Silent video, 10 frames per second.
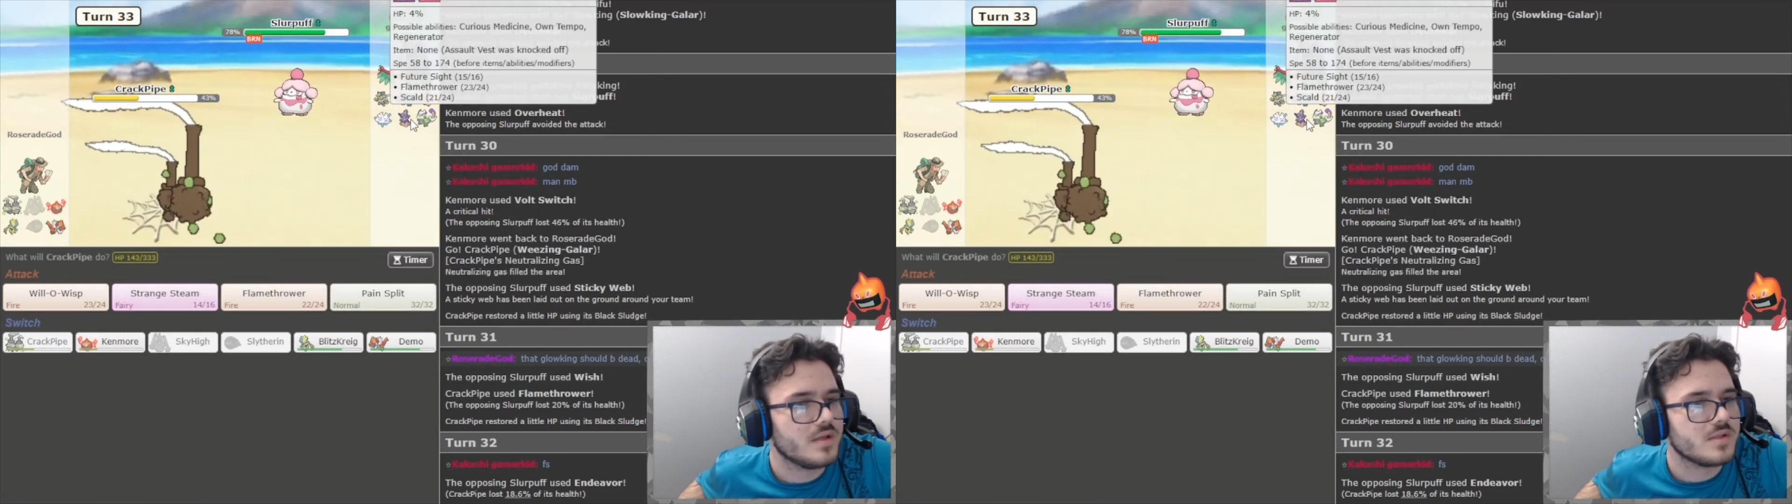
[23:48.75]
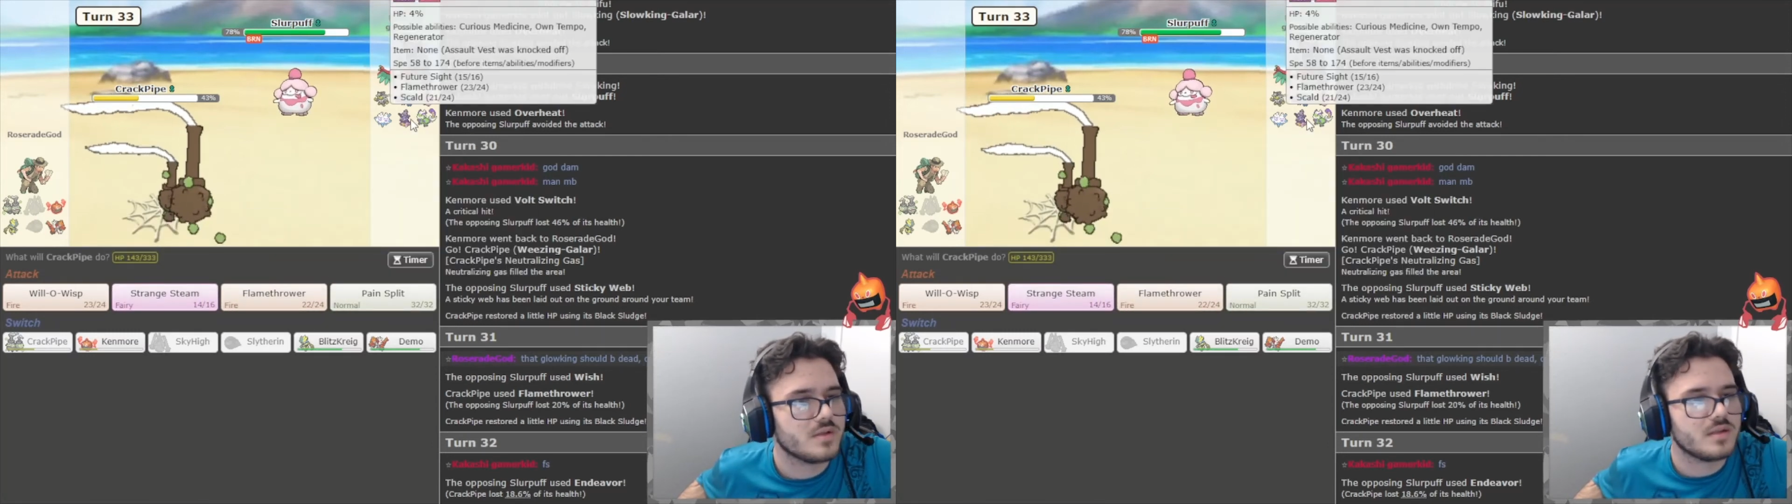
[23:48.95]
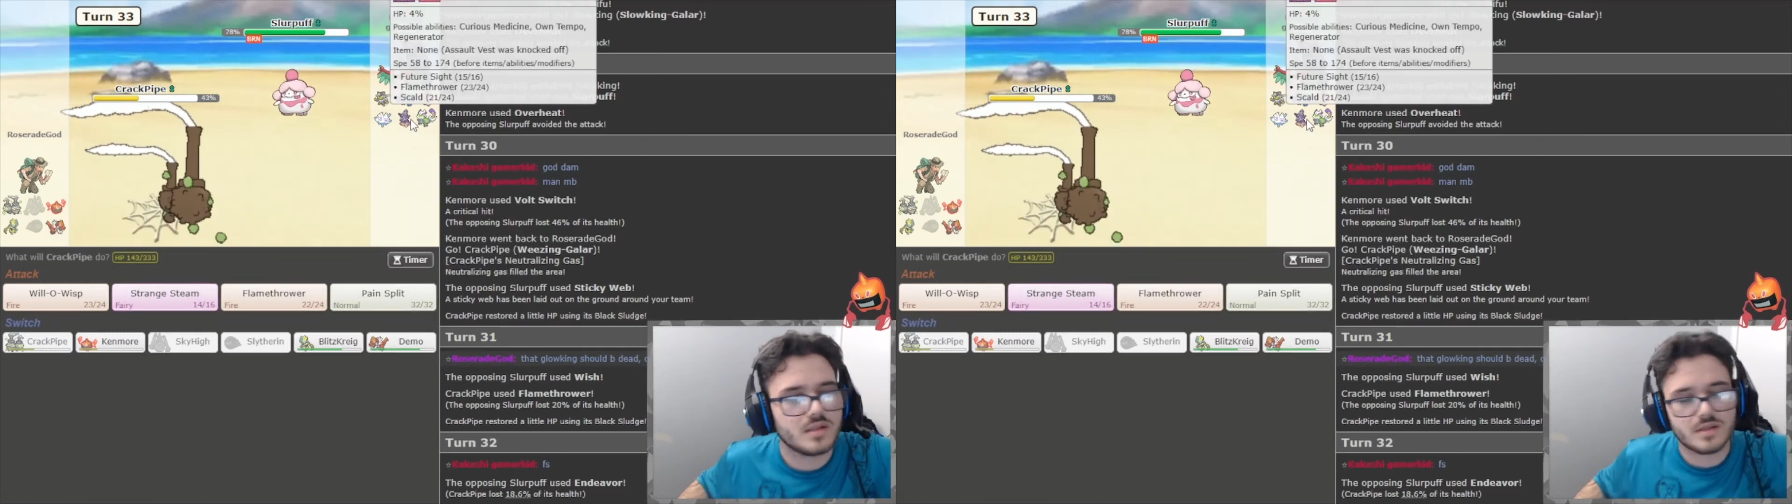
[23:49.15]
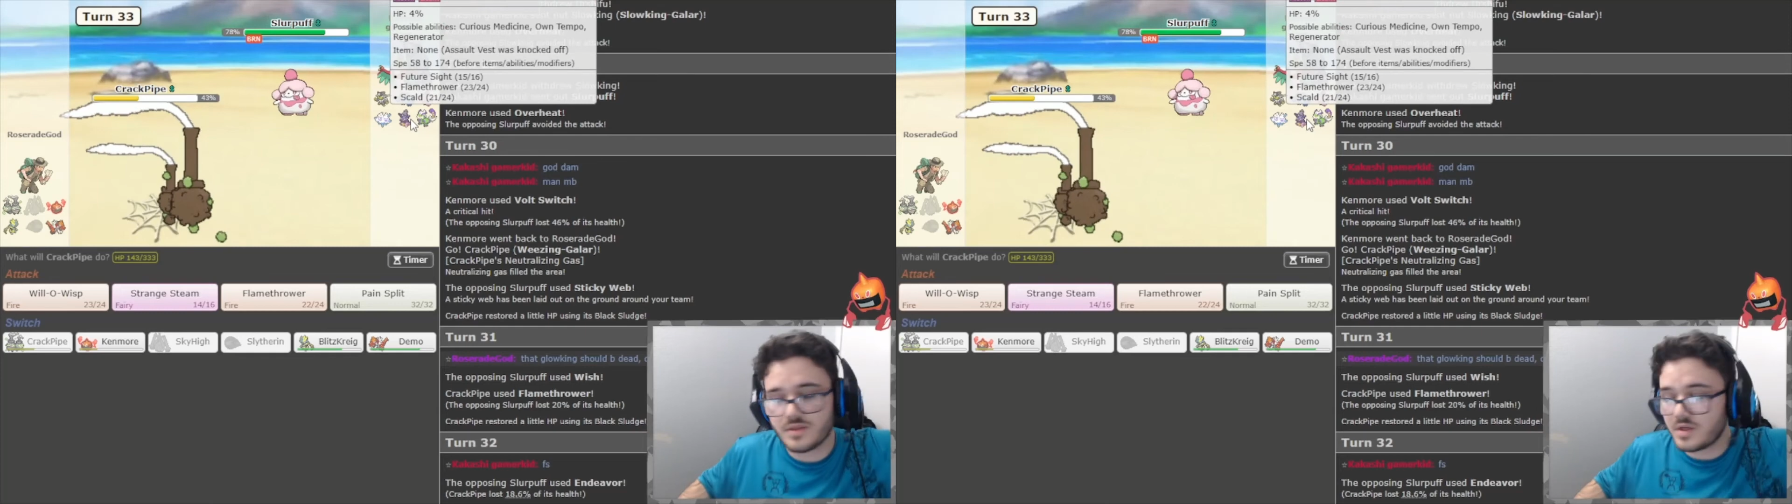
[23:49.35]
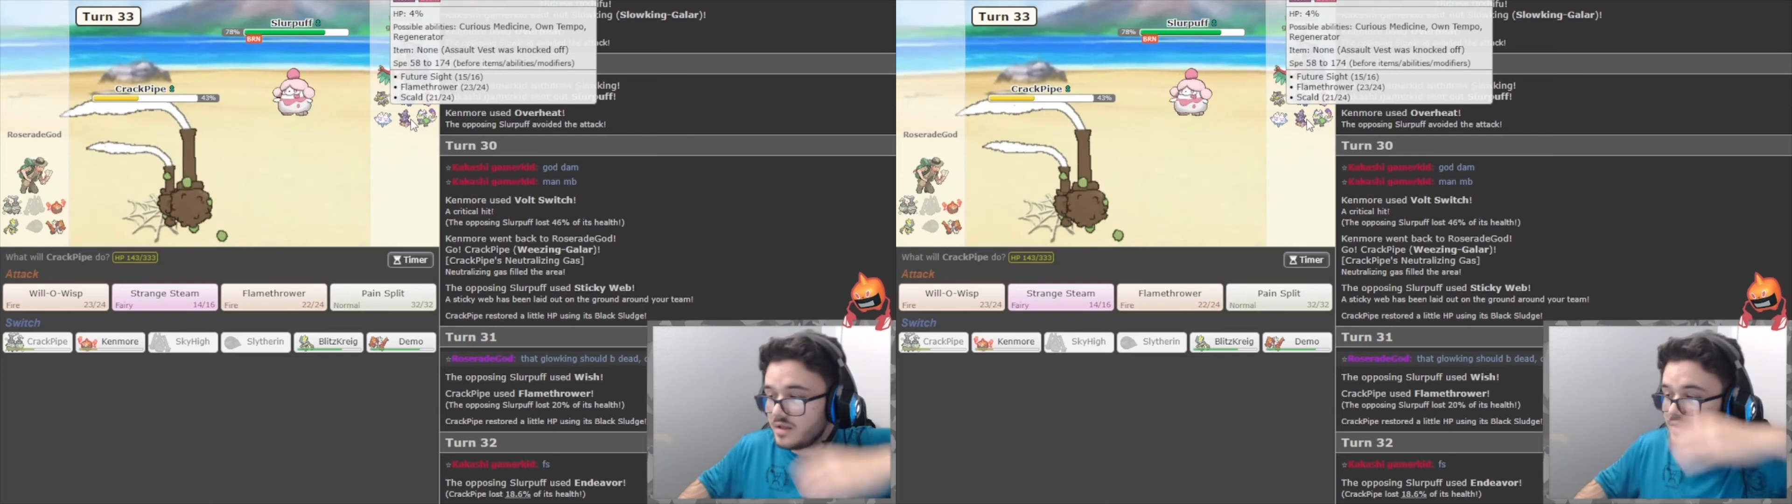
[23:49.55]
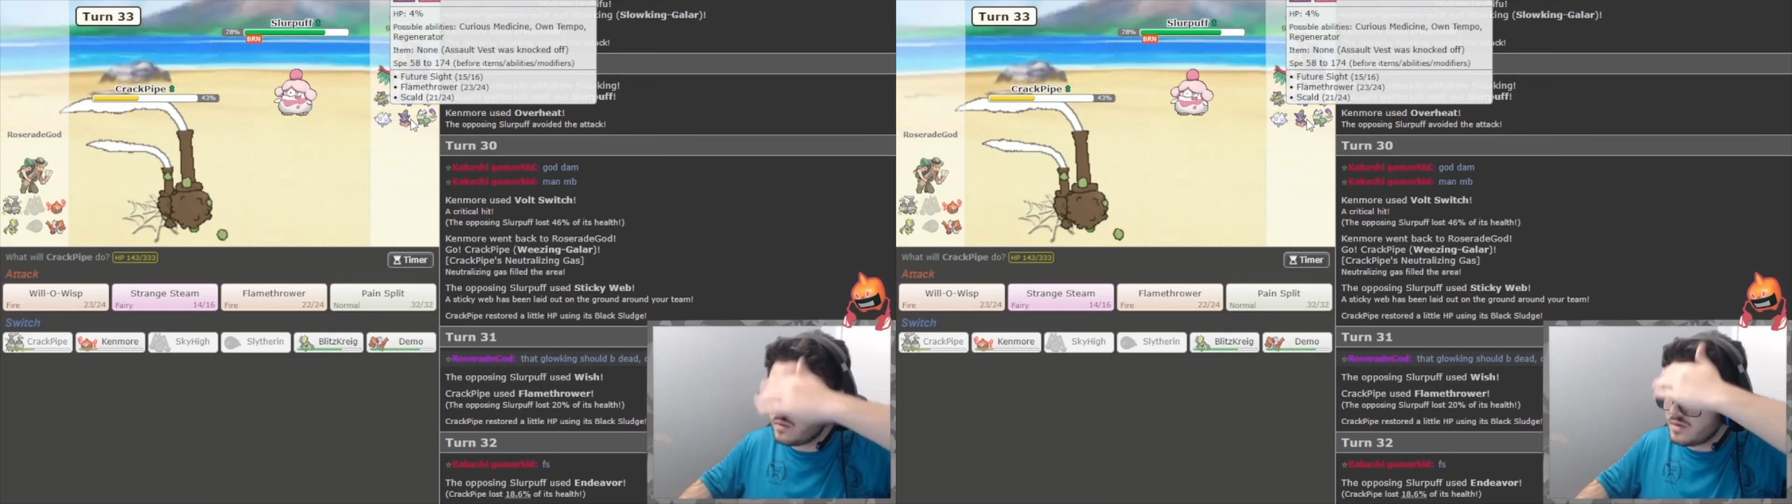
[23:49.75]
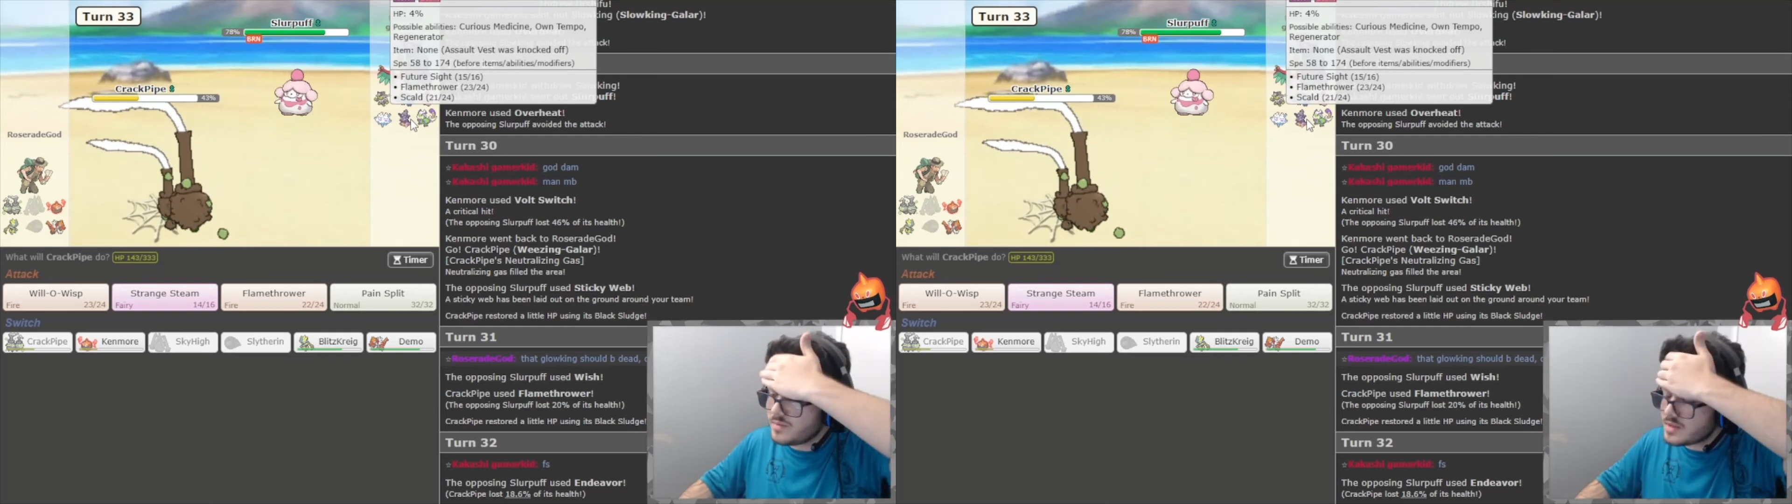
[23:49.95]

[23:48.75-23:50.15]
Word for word: So the 33%,